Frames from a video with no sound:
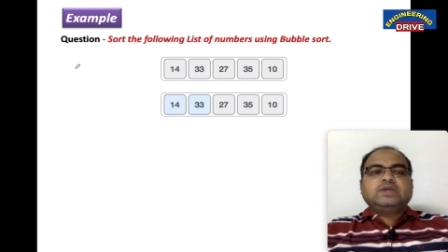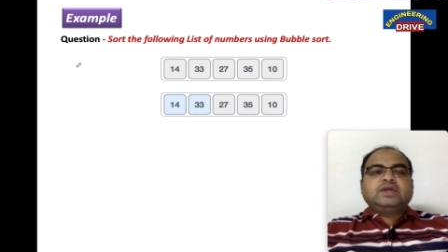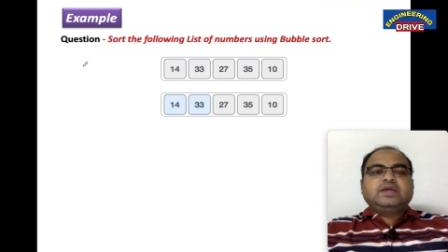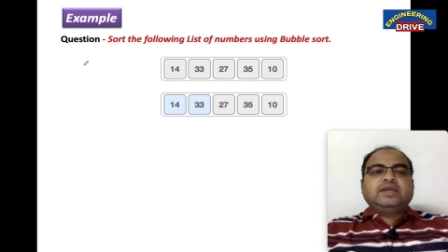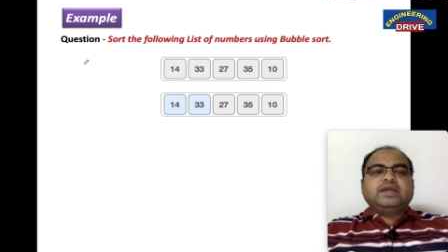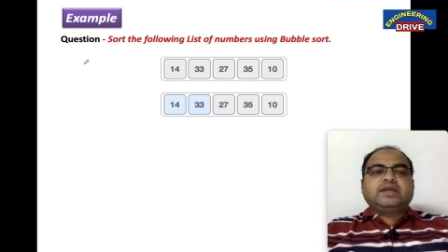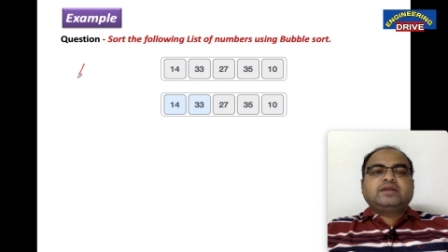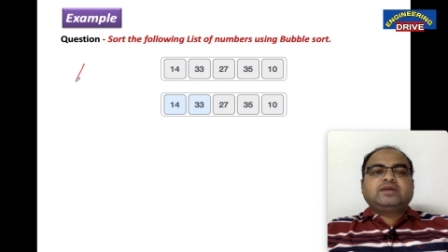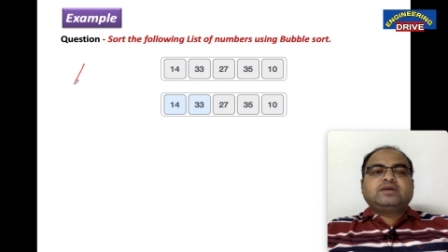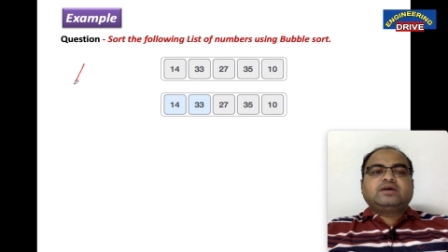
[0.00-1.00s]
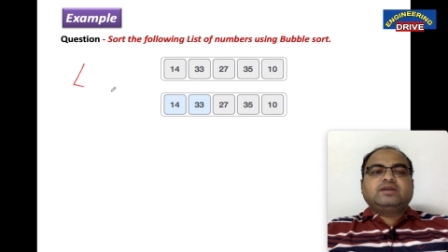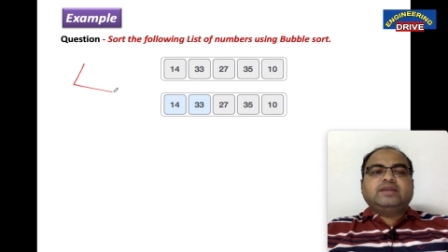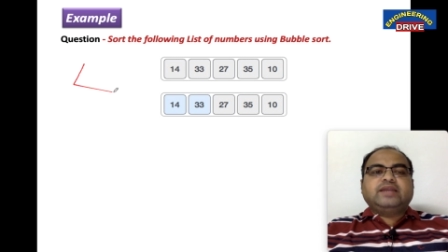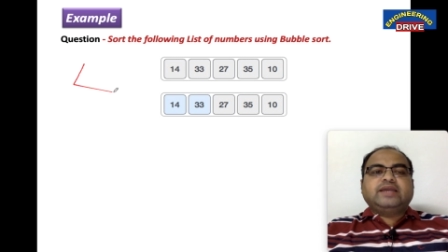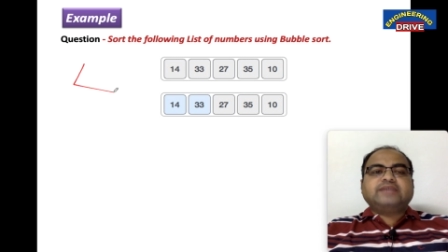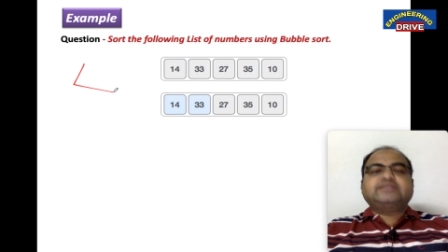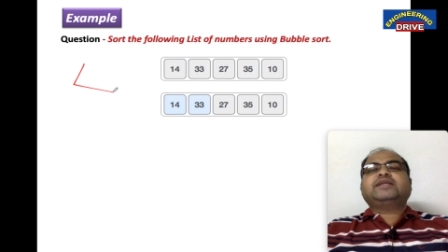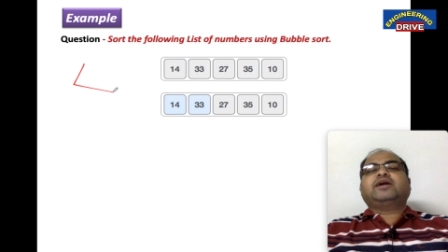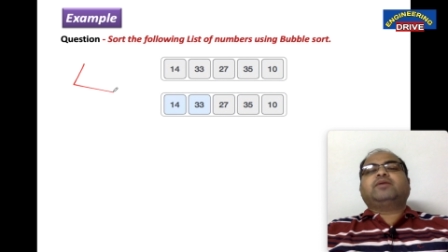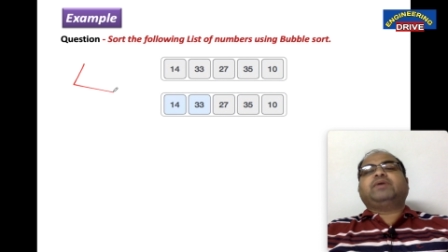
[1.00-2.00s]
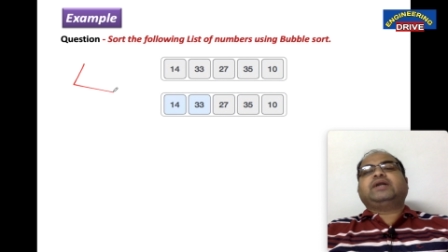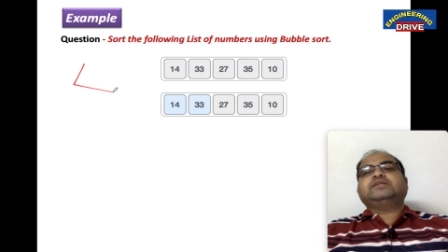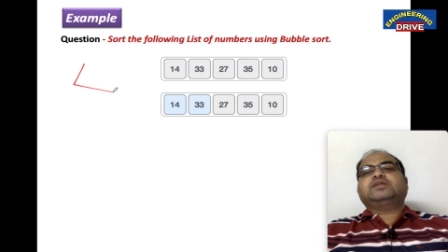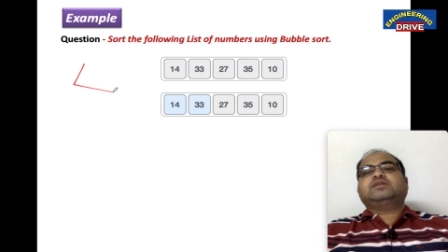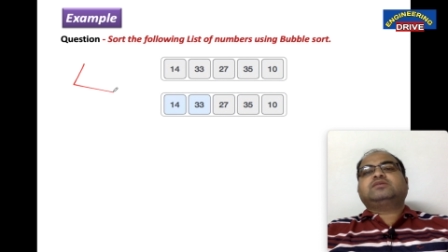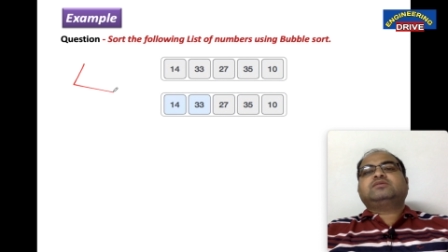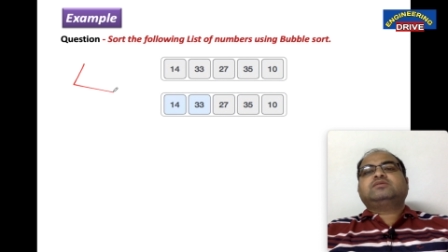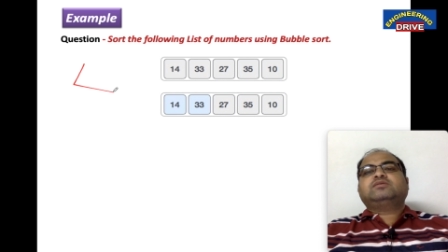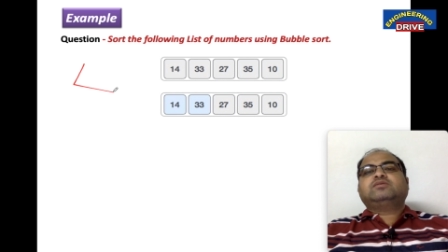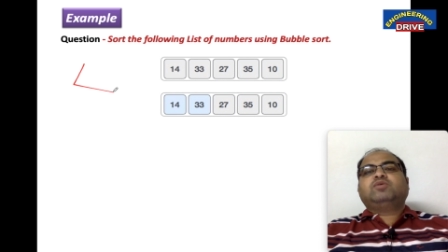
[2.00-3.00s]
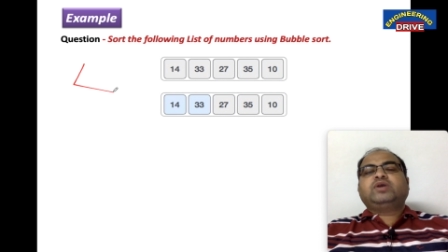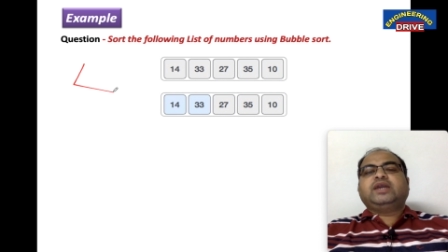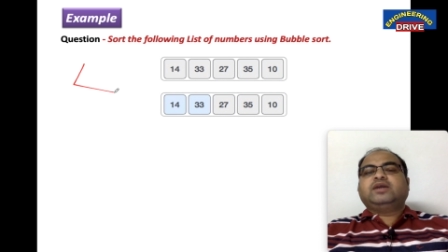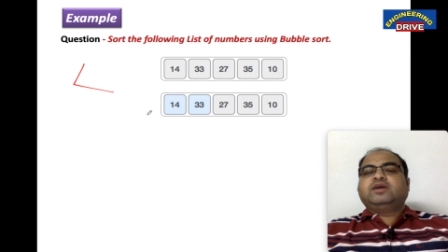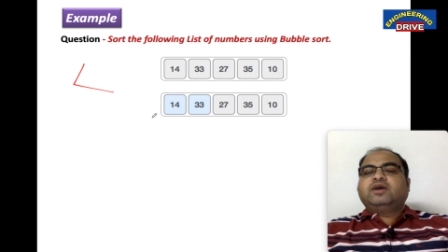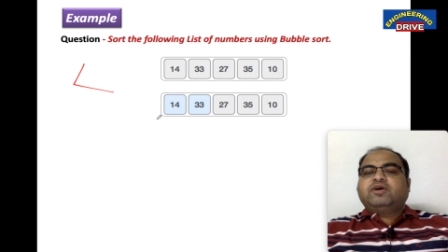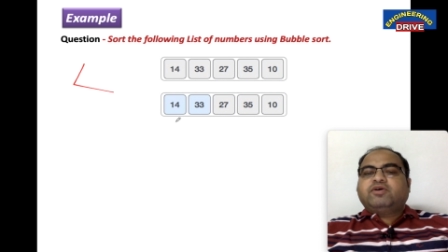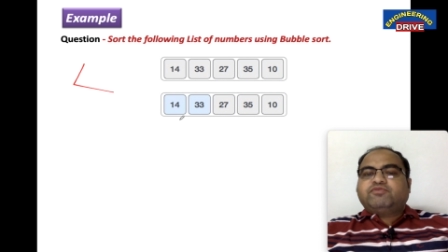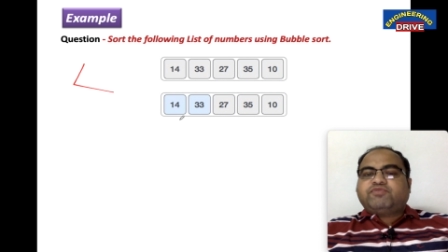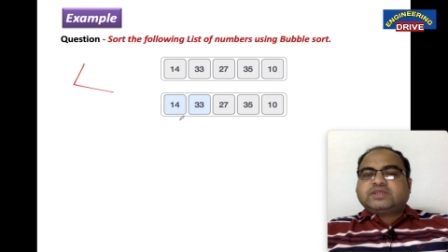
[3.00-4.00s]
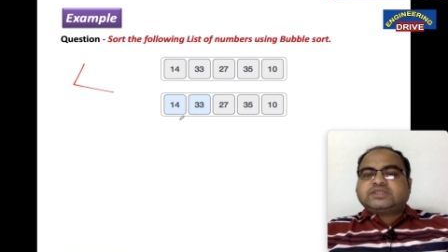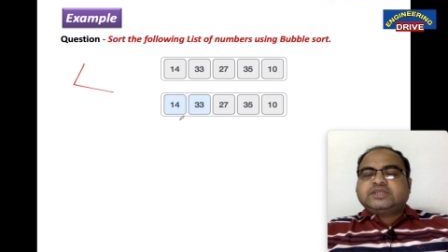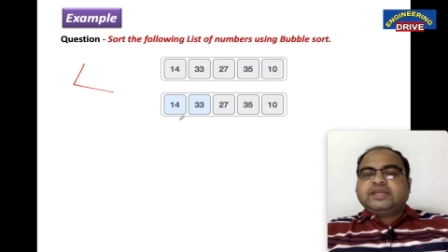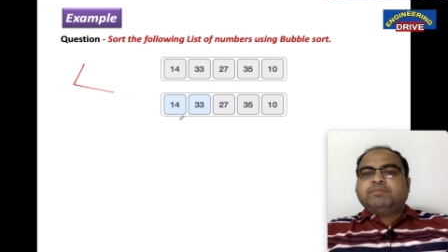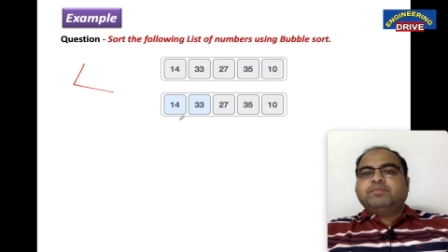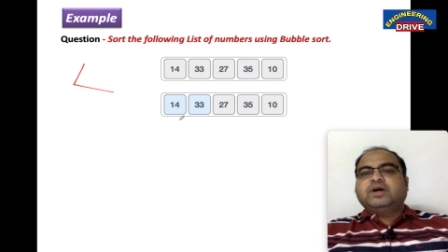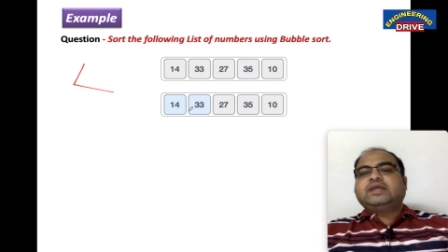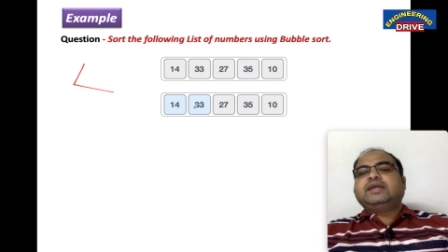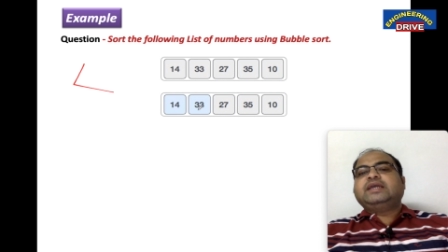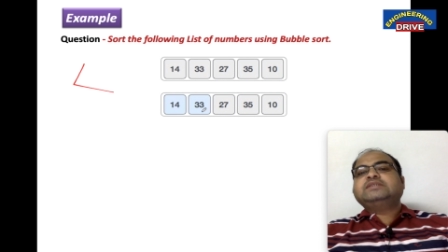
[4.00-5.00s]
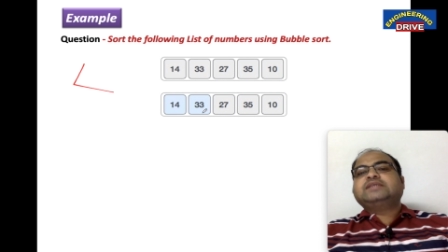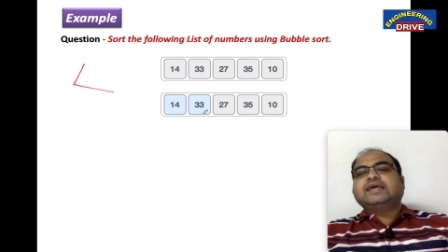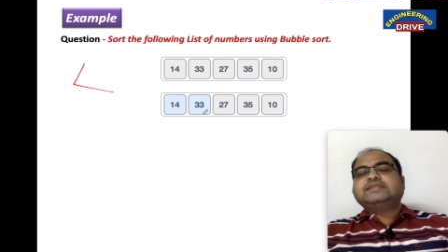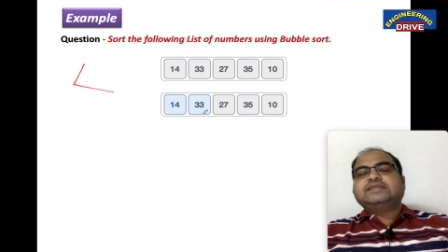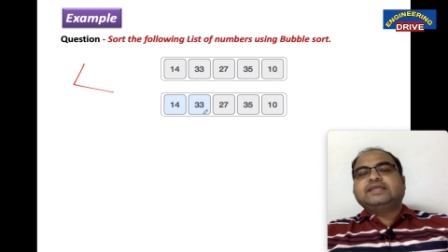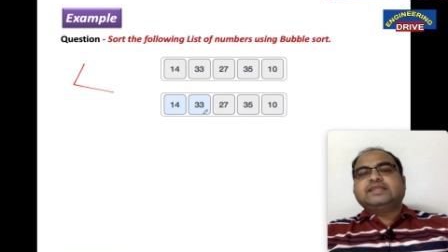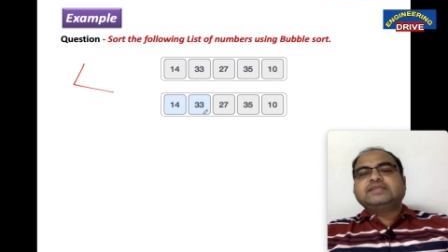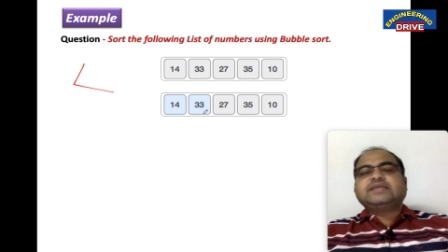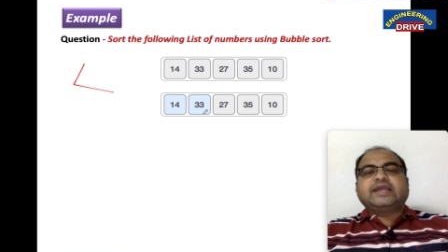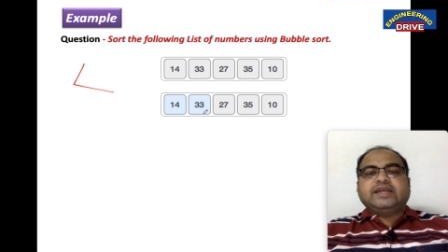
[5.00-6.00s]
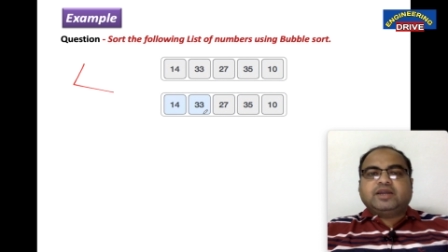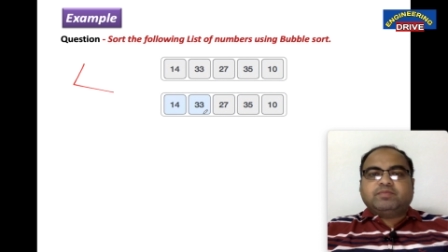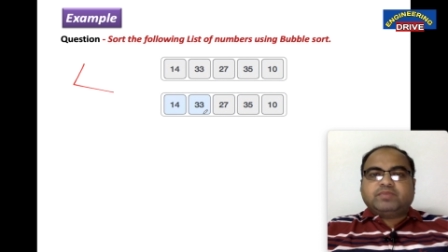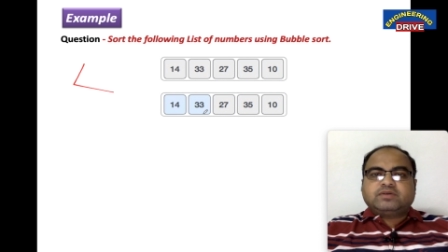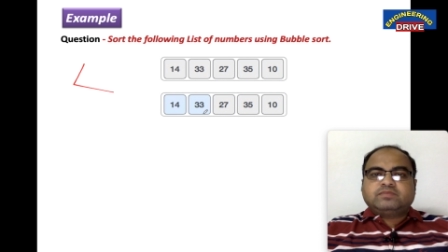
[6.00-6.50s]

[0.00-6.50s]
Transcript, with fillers: here less than comparison. Okay, first number is less than the second number.